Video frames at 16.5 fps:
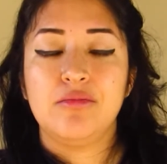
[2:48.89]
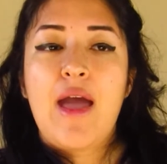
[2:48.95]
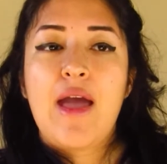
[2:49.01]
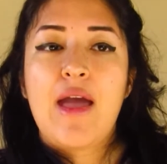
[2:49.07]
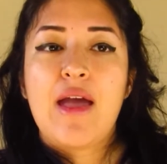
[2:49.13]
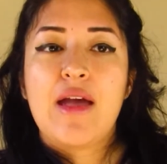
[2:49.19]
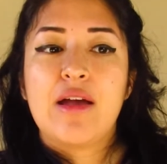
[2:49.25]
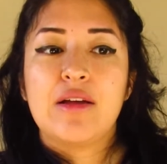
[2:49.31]

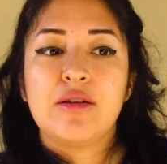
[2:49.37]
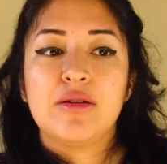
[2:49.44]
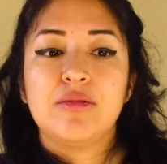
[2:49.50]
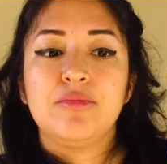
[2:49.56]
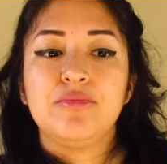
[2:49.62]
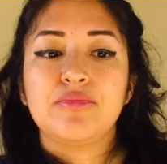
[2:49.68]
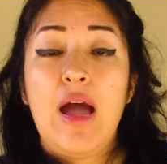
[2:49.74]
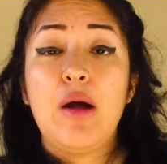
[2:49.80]
And
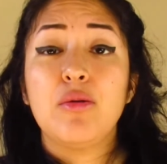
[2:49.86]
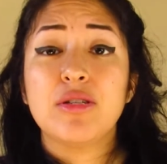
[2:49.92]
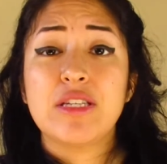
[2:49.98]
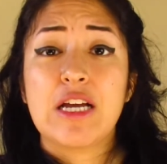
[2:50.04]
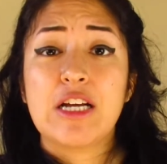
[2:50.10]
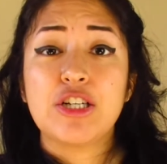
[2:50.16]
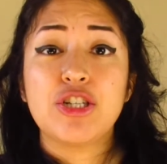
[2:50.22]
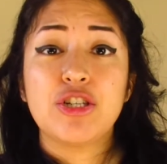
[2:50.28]
I was
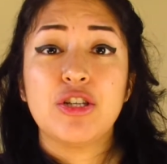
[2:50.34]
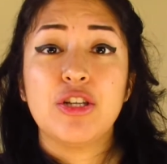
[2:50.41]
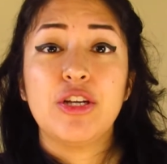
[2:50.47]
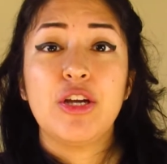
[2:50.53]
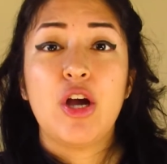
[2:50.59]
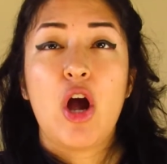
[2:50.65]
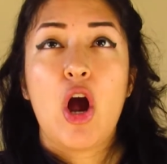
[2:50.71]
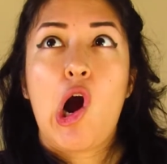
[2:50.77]

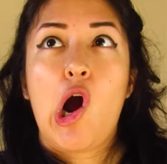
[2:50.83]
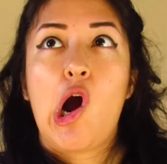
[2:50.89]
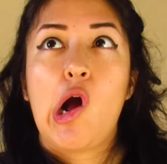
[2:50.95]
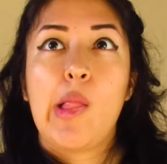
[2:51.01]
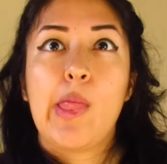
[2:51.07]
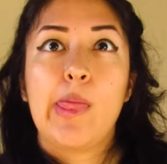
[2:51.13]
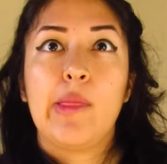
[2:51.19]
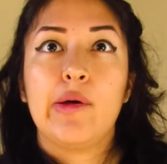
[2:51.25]
actually
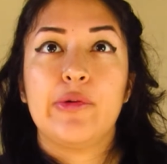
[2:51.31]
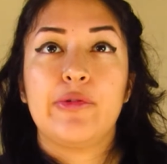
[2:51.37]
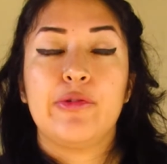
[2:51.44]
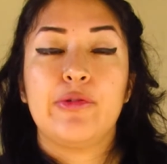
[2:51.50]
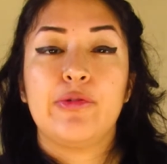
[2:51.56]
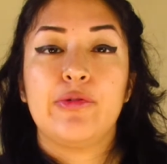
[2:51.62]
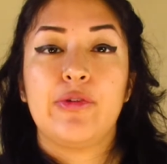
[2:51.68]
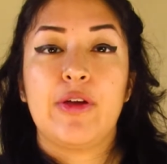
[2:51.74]
on the
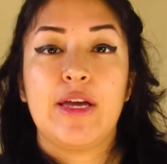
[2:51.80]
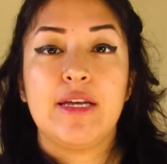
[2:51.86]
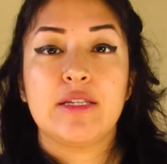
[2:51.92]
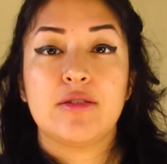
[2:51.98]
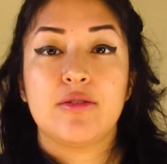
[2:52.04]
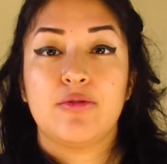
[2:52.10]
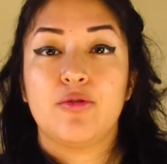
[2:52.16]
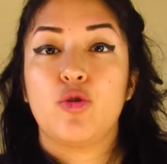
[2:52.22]

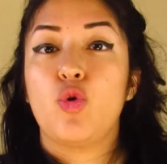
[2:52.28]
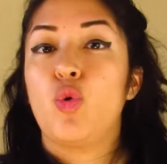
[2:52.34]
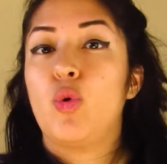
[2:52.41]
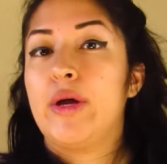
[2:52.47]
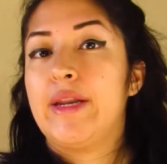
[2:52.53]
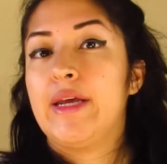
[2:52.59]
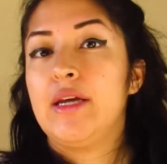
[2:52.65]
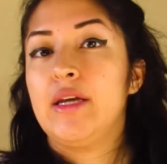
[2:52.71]
phase of
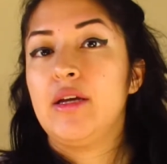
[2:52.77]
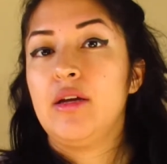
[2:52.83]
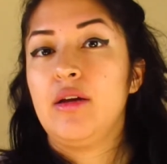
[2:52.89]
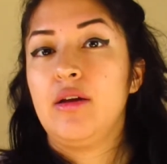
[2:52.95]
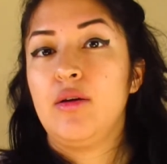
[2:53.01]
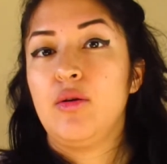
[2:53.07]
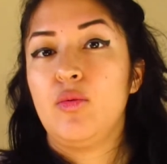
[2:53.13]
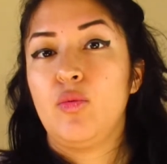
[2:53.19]
quitting
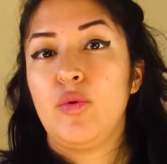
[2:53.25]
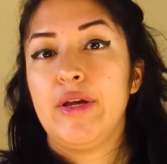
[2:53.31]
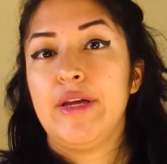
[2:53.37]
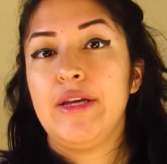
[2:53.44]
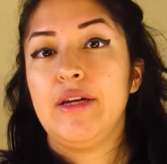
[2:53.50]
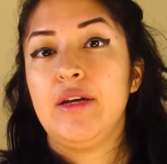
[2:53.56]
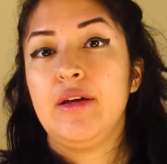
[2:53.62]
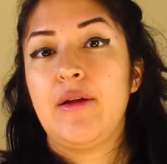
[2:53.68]

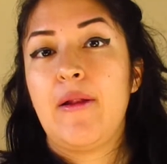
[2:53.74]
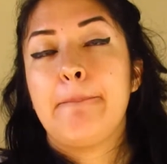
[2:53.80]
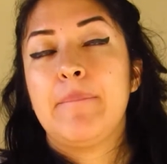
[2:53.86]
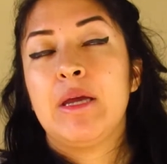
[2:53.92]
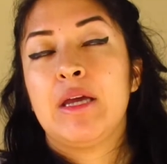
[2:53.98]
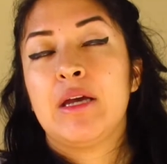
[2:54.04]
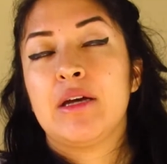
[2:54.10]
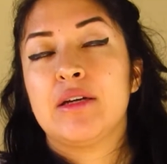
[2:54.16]
weed
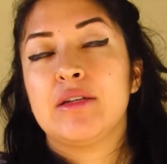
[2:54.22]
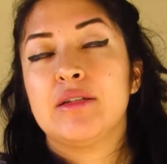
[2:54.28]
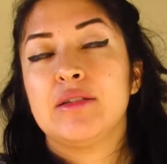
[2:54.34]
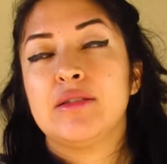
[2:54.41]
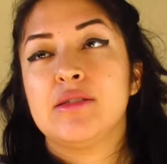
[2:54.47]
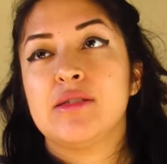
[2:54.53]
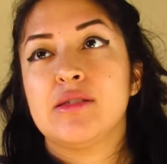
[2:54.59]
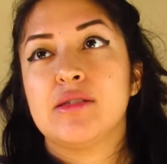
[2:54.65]

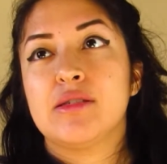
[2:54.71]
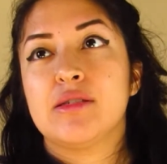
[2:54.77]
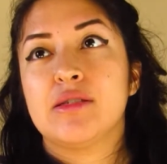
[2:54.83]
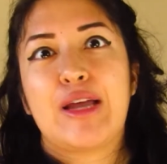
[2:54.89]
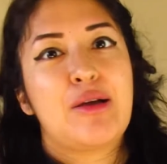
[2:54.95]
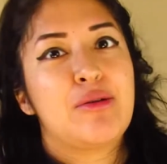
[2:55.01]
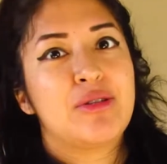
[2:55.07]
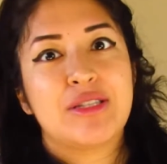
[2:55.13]
because
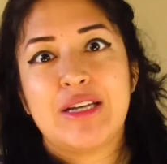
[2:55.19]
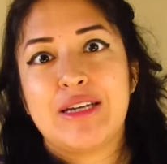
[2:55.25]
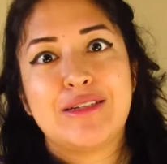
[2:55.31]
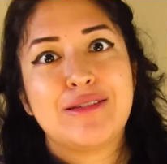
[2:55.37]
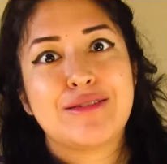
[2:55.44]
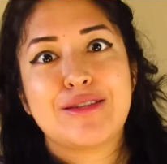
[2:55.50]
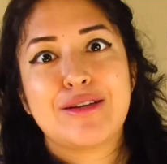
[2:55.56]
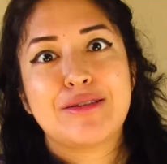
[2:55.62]
I was
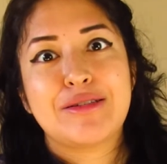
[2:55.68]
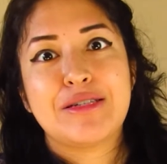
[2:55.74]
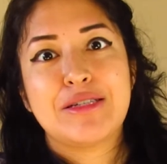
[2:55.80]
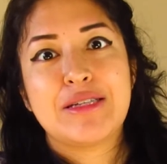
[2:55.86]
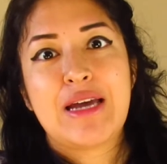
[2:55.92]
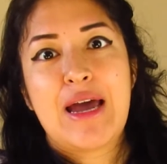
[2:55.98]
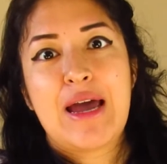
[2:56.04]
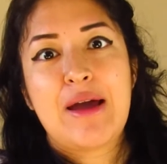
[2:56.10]
getting sucked
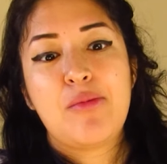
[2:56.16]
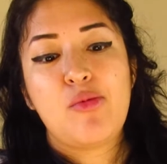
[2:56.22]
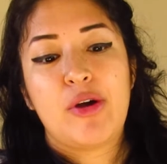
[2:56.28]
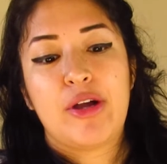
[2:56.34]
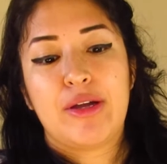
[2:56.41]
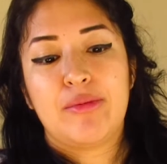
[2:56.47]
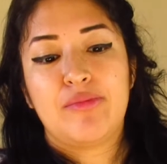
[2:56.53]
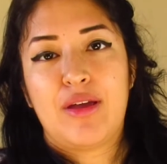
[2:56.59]
into
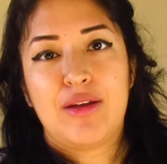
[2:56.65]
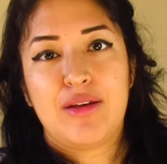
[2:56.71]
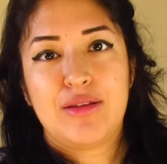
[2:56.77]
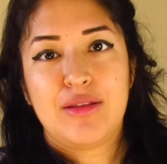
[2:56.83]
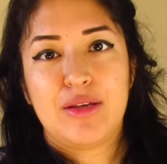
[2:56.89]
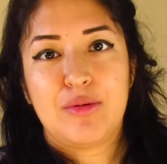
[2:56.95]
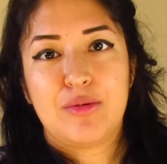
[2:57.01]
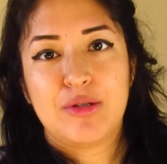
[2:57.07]
Amway.
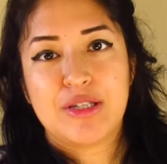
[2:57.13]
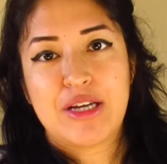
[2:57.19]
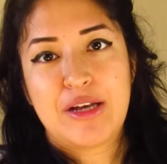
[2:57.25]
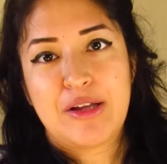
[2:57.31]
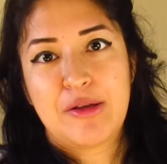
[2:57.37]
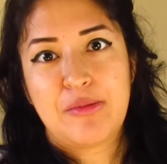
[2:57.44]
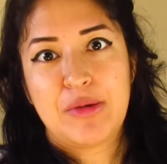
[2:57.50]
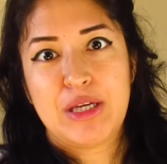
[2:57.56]
And they were
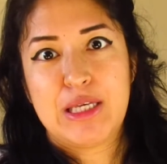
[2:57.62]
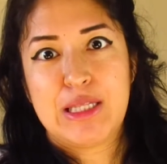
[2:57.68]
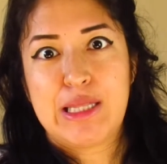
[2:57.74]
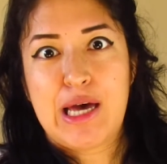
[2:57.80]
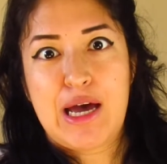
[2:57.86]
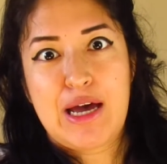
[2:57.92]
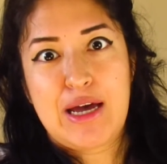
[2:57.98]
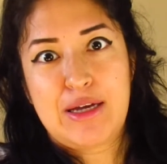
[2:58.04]
telling me
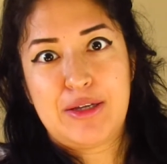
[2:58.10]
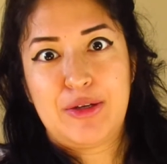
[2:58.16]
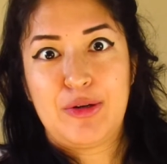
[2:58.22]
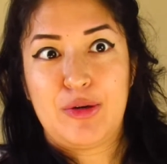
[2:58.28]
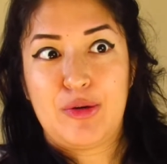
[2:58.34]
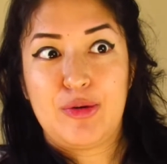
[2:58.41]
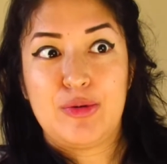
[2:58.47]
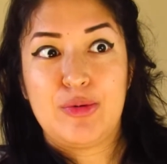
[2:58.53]
that,
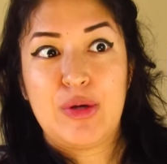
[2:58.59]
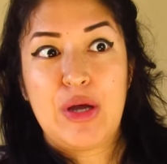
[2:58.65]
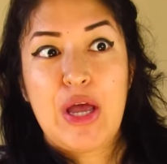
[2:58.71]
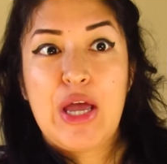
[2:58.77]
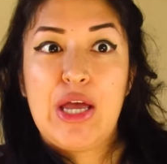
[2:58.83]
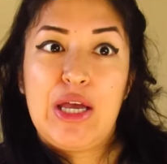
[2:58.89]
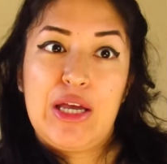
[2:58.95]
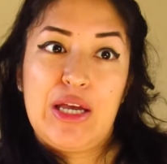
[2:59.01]

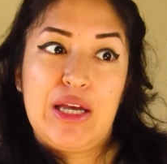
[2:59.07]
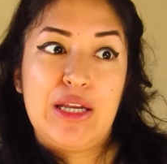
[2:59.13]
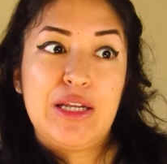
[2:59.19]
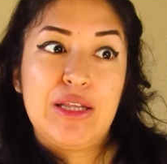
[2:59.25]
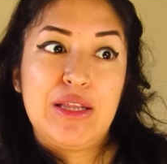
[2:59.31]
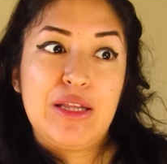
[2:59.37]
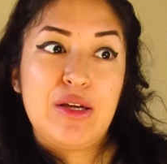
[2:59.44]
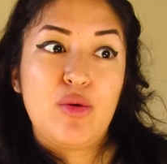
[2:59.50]

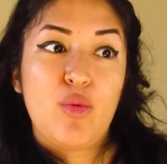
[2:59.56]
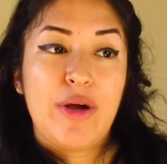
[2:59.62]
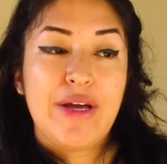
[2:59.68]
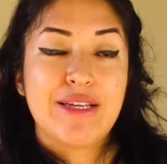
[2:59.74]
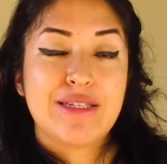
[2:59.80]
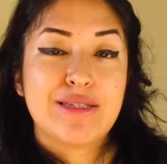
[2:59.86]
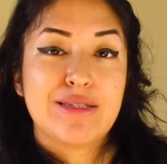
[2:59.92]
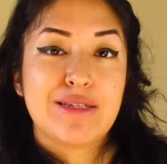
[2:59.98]
anything
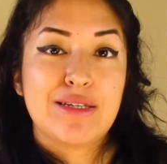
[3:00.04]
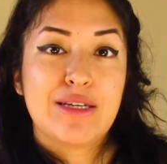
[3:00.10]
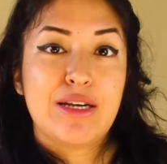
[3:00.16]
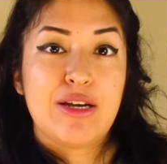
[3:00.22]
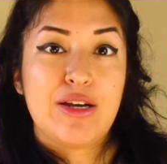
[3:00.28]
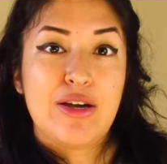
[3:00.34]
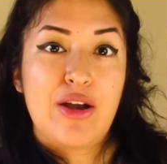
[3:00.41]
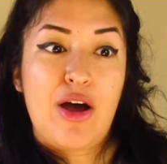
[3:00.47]
wasted
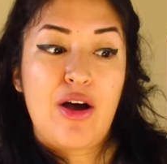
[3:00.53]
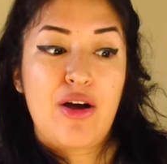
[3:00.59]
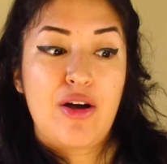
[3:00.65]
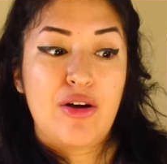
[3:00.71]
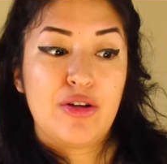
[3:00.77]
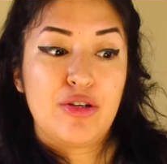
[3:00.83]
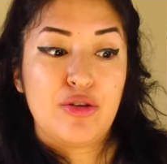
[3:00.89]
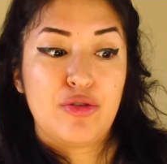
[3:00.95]
not
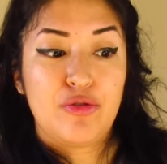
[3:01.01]
on your